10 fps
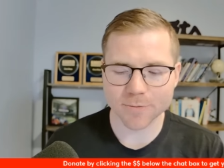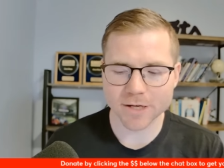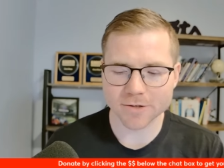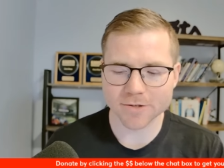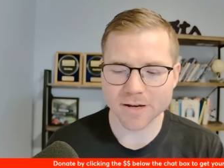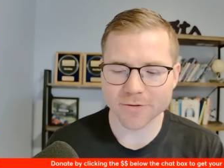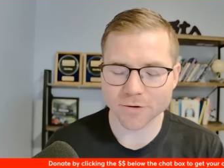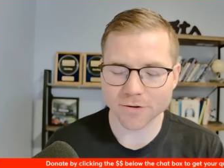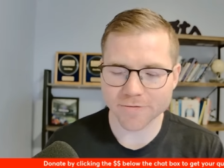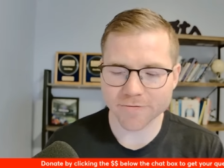We also have
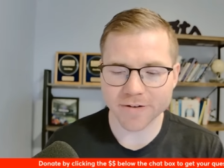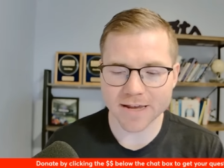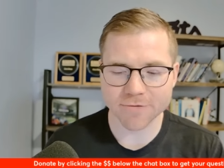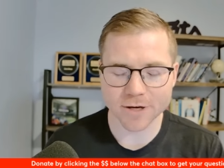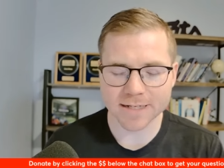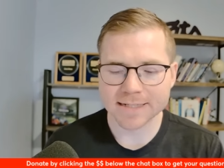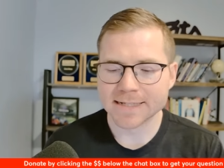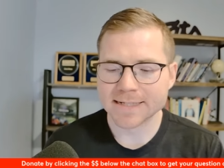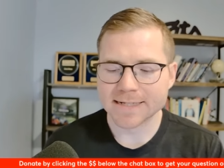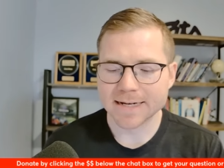an early favorite
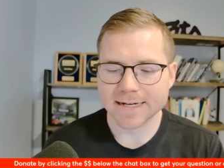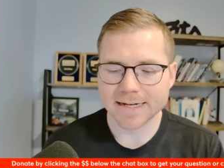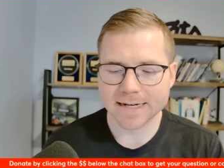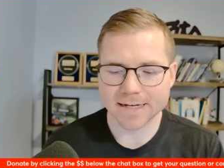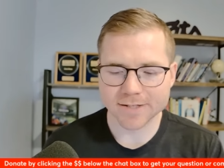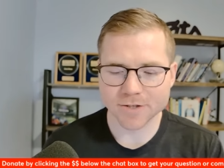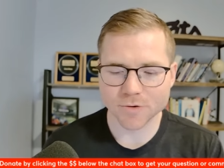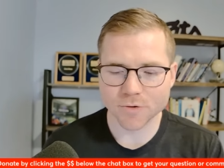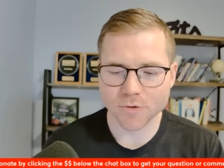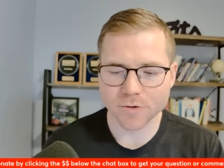as
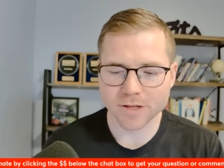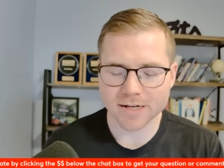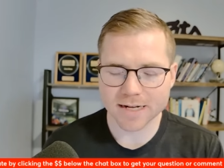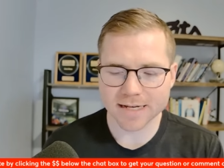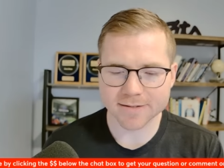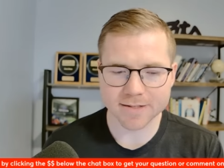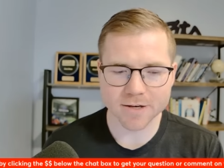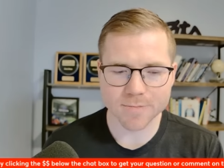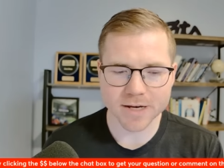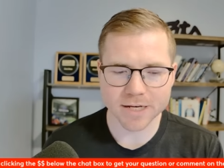to who the next
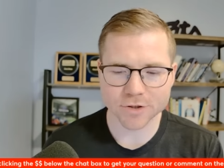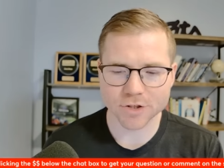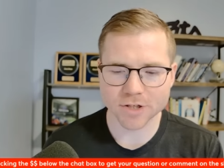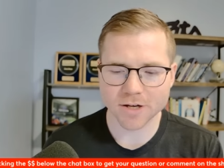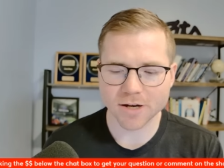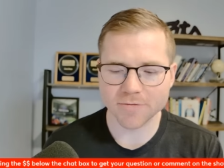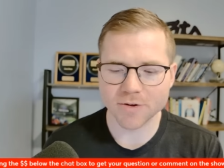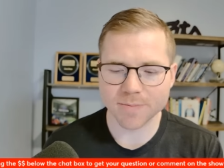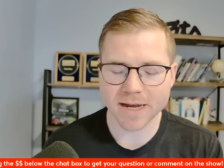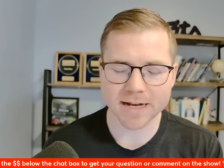commish
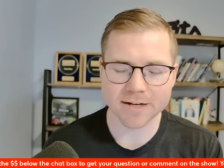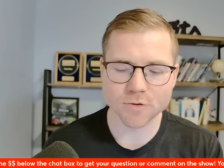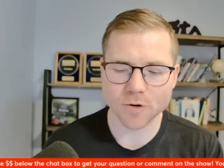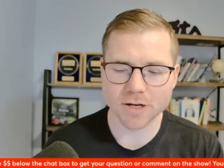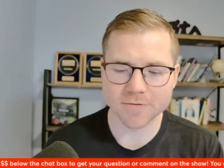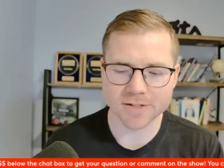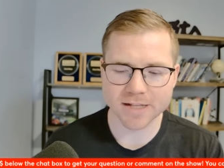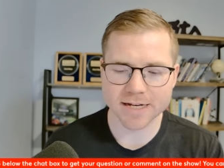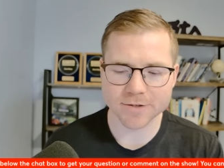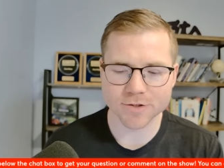of the
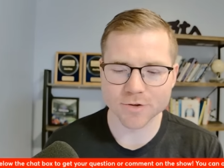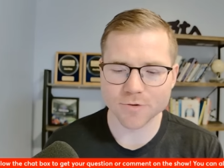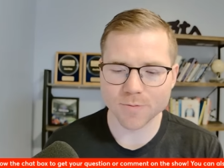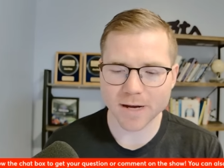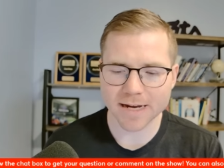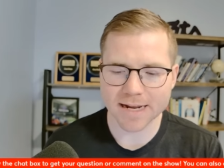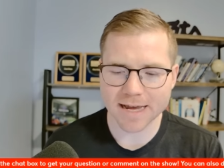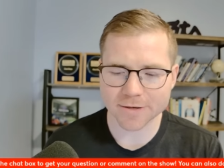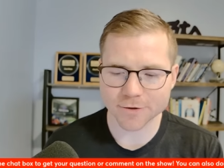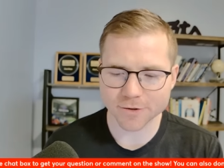Pac-12/2 might
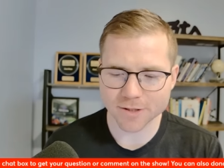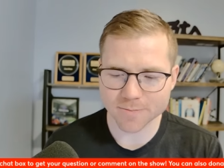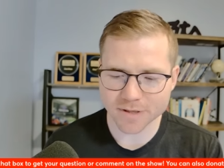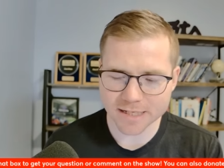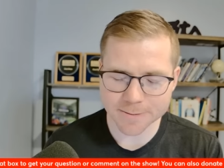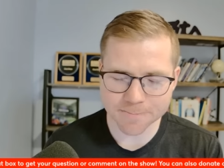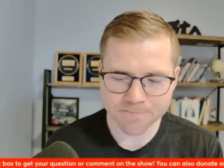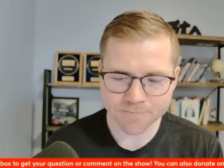actually be.